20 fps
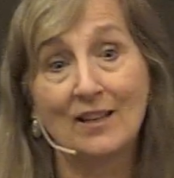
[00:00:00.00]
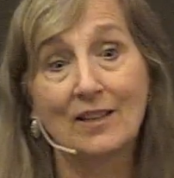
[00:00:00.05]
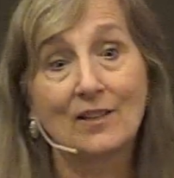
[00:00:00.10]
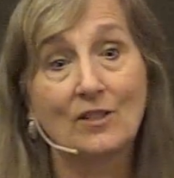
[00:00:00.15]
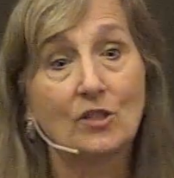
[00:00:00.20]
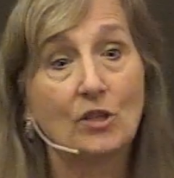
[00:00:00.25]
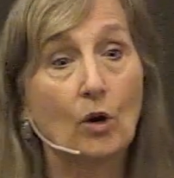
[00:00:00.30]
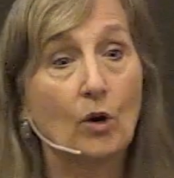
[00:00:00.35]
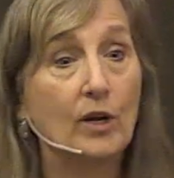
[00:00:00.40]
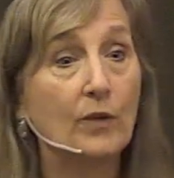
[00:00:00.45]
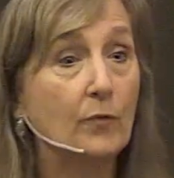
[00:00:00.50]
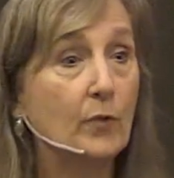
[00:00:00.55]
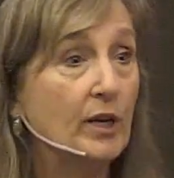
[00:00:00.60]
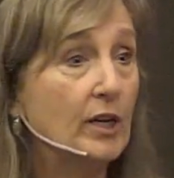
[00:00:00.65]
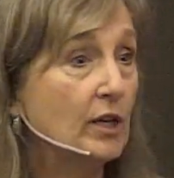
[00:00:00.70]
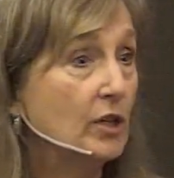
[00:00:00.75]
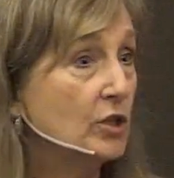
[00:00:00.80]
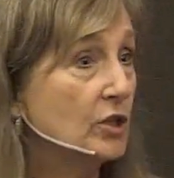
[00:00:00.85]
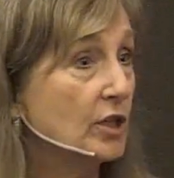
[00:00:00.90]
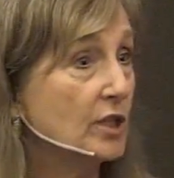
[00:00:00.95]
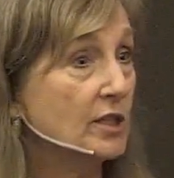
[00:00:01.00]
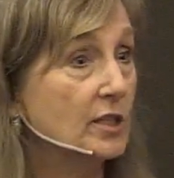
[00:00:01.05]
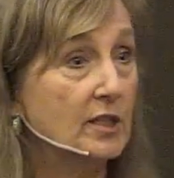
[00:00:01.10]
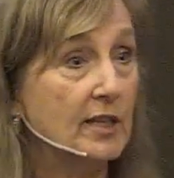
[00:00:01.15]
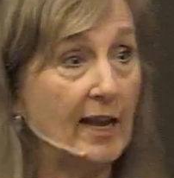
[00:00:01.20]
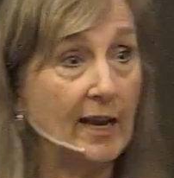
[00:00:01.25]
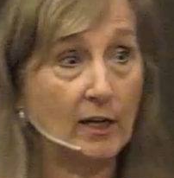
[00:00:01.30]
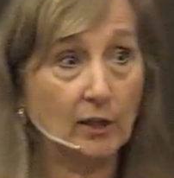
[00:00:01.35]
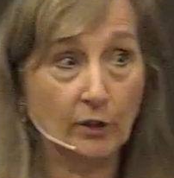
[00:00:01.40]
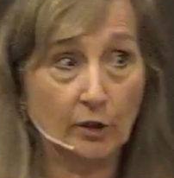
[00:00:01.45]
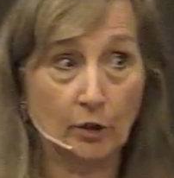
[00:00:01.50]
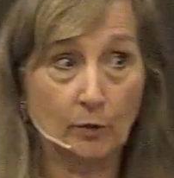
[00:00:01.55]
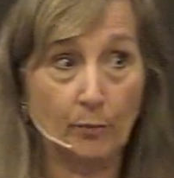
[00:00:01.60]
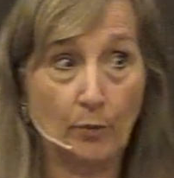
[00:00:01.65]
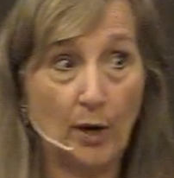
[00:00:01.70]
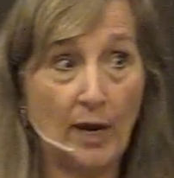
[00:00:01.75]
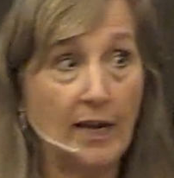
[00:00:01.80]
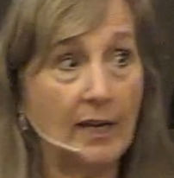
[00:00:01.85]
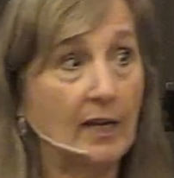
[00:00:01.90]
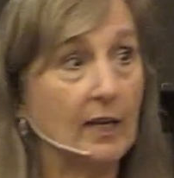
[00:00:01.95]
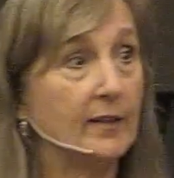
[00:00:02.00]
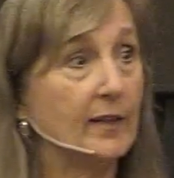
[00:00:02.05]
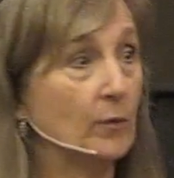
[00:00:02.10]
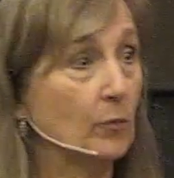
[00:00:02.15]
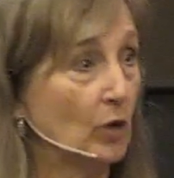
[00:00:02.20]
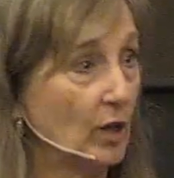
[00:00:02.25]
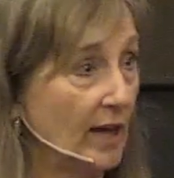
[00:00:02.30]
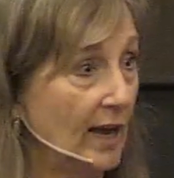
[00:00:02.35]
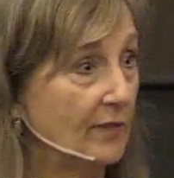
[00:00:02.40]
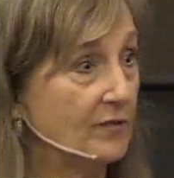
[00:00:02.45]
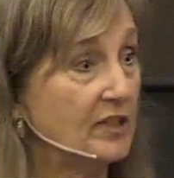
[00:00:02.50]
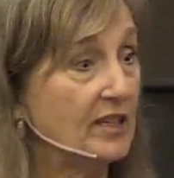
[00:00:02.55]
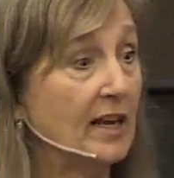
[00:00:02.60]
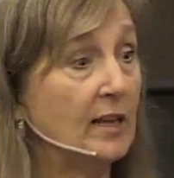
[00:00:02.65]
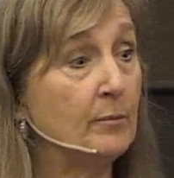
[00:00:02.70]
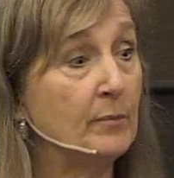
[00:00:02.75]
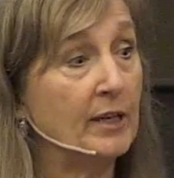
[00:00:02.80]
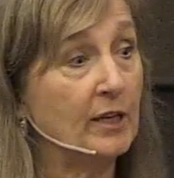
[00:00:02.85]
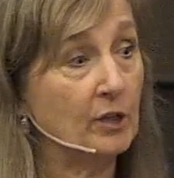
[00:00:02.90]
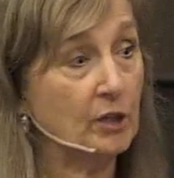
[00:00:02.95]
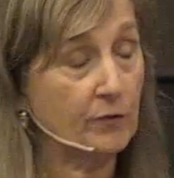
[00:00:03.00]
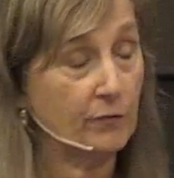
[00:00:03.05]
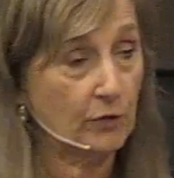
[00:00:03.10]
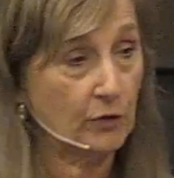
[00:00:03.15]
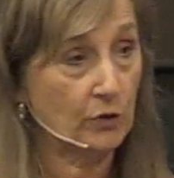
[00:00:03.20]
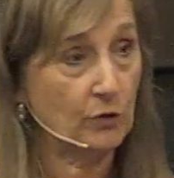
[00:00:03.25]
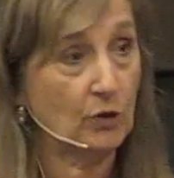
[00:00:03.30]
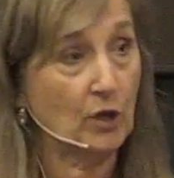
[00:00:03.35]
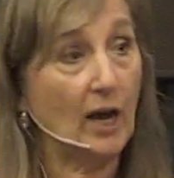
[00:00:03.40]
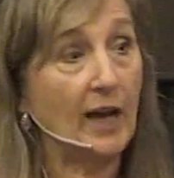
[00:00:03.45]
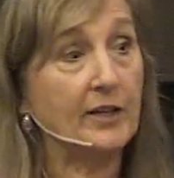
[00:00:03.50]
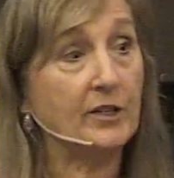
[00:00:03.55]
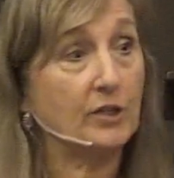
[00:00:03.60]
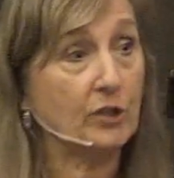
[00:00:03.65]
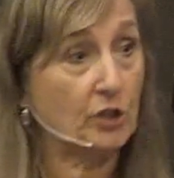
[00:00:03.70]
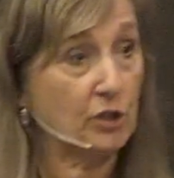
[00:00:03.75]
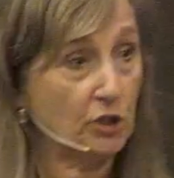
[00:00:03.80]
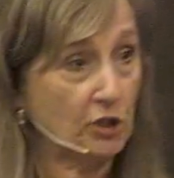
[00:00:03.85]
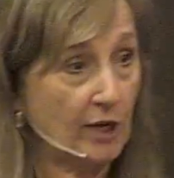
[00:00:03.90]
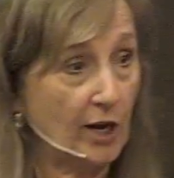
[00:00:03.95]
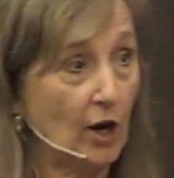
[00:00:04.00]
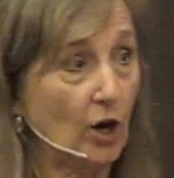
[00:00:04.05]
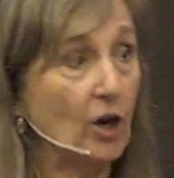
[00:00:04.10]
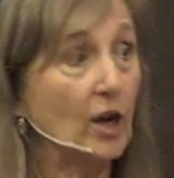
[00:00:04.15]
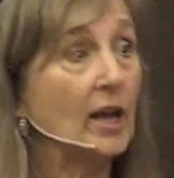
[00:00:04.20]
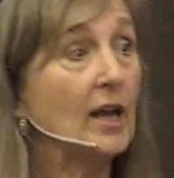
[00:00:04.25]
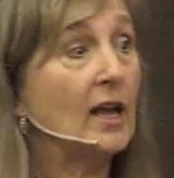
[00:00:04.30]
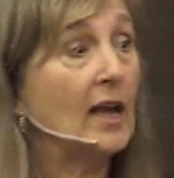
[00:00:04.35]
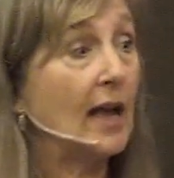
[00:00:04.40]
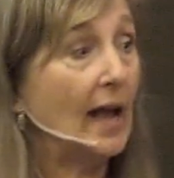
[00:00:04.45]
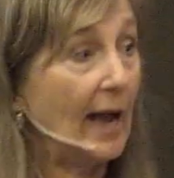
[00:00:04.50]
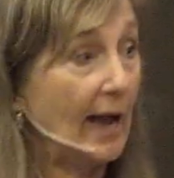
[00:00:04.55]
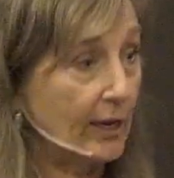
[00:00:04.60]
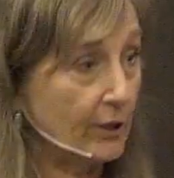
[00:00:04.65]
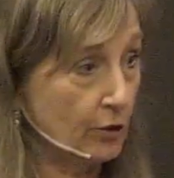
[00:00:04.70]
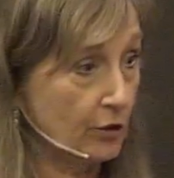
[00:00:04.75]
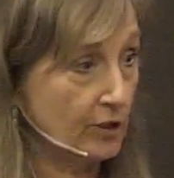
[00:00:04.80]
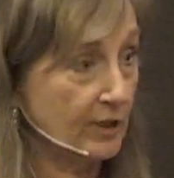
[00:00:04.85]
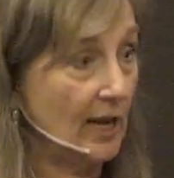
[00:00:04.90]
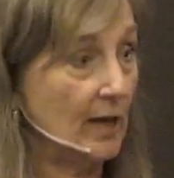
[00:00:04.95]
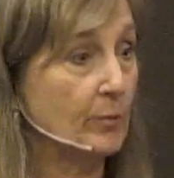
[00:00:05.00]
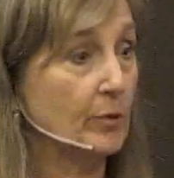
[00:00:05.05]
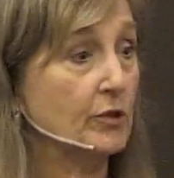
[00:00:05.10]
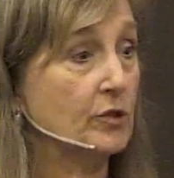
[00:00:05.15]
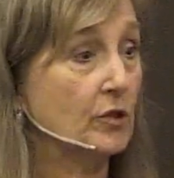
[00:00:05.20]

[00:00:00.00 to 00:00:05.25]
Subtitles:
So if we can just take a little break, and then we'll have 10 minutes for you guys to share at your table.